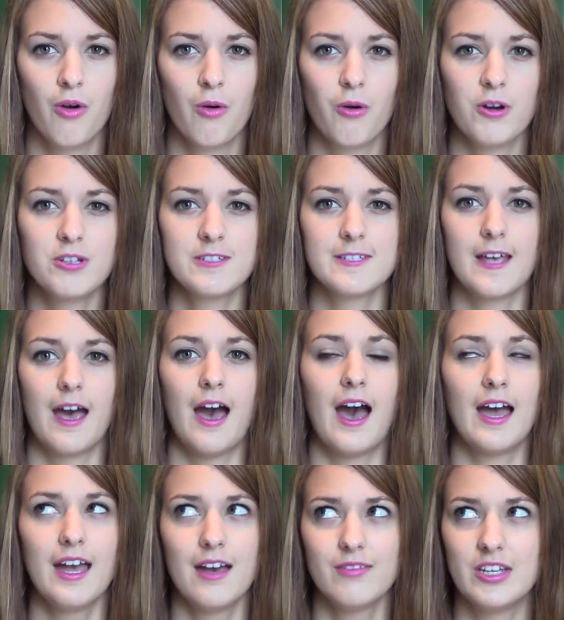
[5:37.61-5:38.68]
Or just,
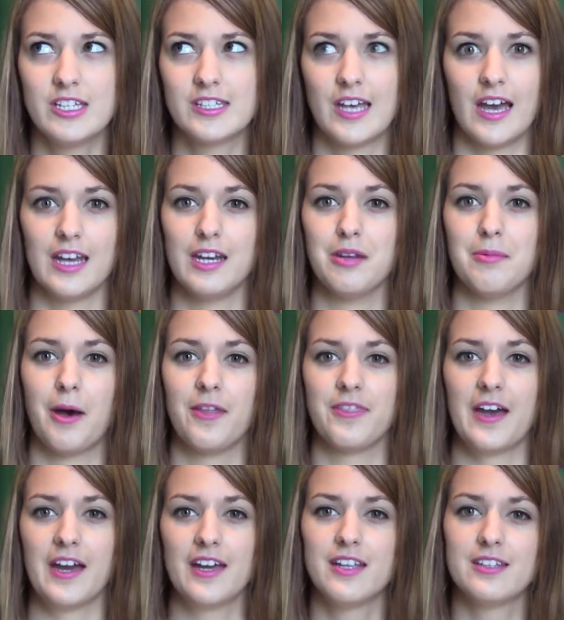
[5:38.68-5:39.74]
I have anxiety about
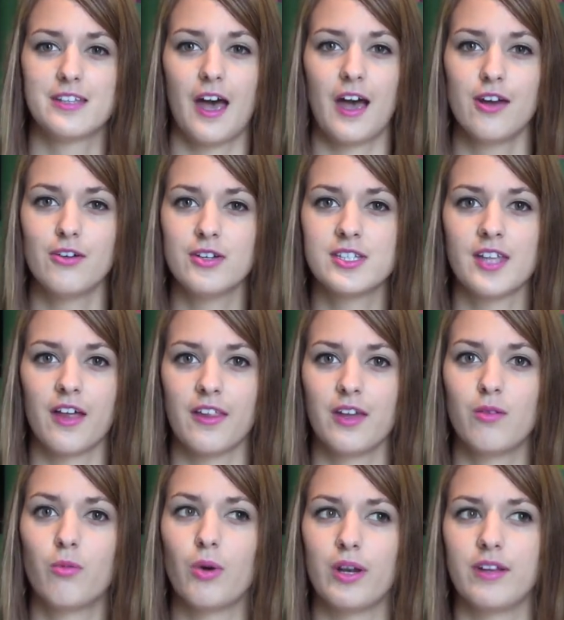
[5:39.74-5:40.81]
that. I always thought,
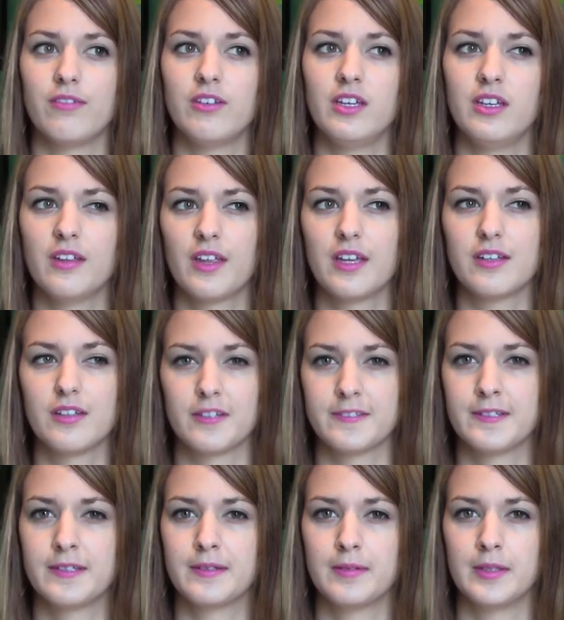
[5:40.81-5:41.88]
like, what if he, like, doesn't